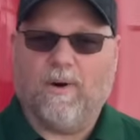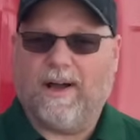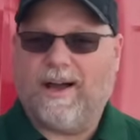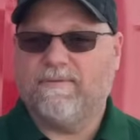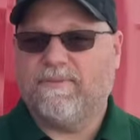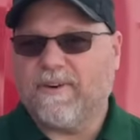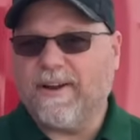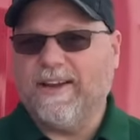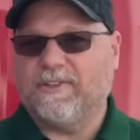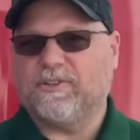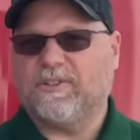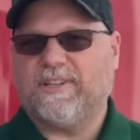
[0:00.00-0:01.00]
Well, I'm very
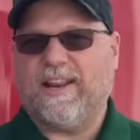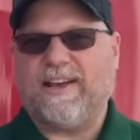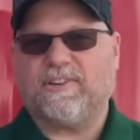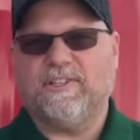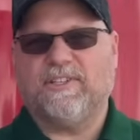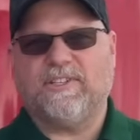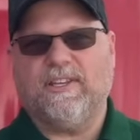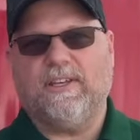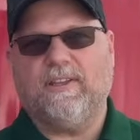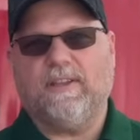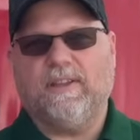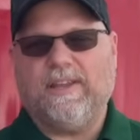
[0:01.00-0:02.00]
interested to actually see